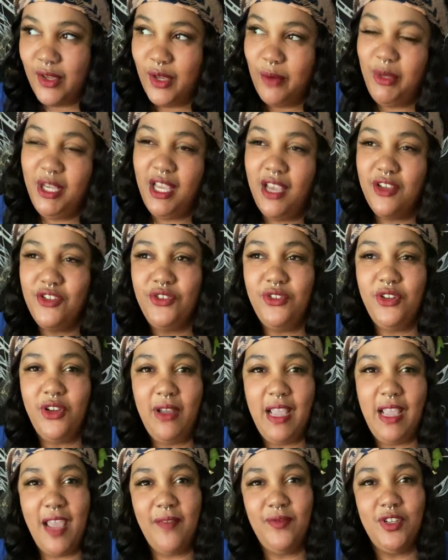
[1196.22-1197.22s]
because, you know,
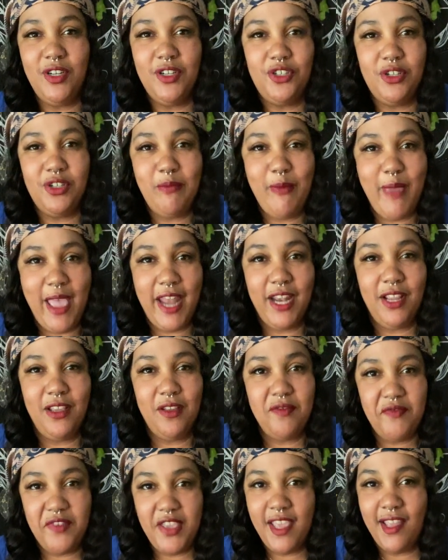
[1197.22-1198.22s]
after a traumatic
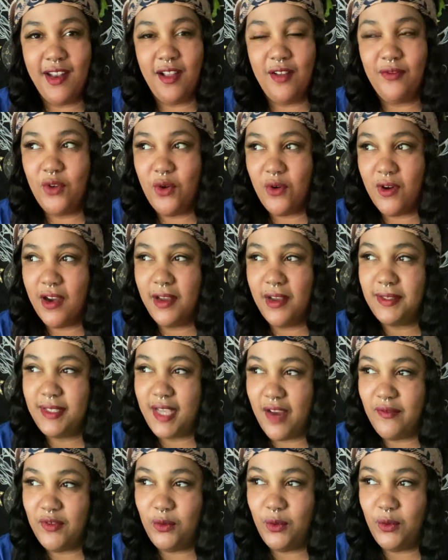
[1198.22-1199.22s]
event, of course,
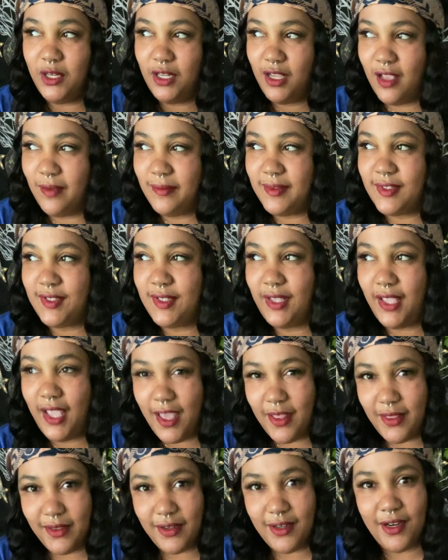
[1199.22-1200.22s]
everyone comes
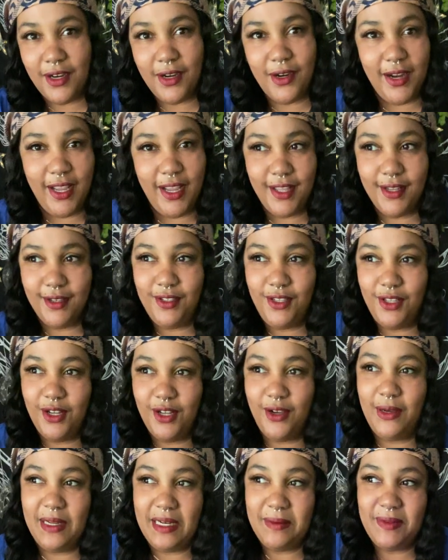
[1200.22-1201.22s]
together and, you
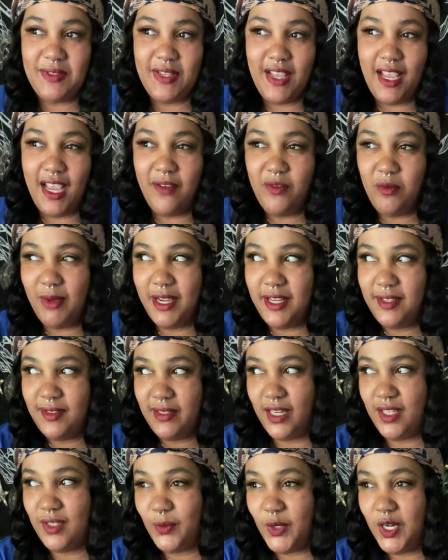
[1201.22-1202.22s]
know what I'm saying, everybody
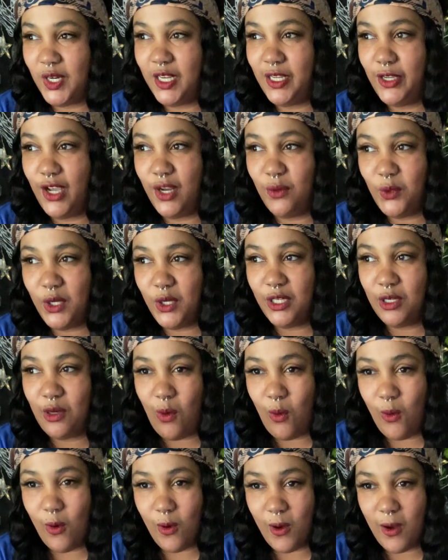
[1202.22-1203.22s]
starts working on one
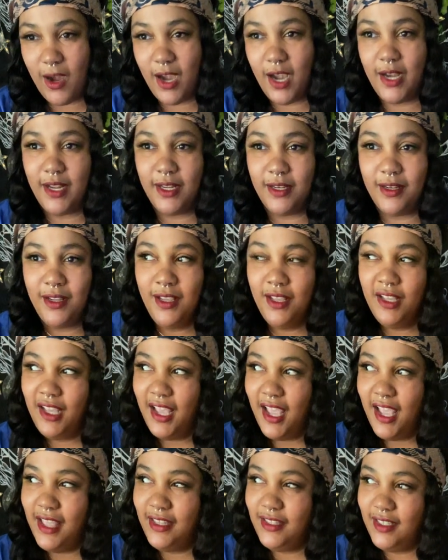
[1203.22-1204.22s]
accord, and
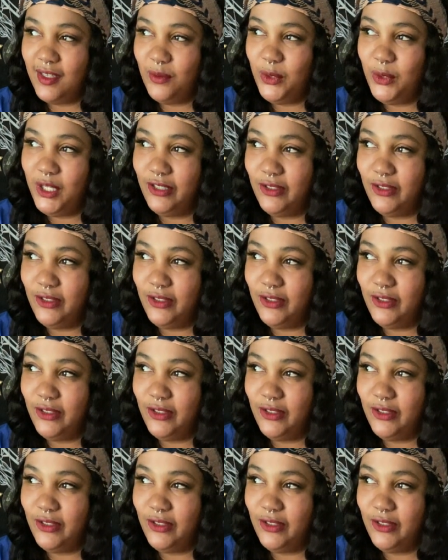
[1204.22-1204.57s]
then we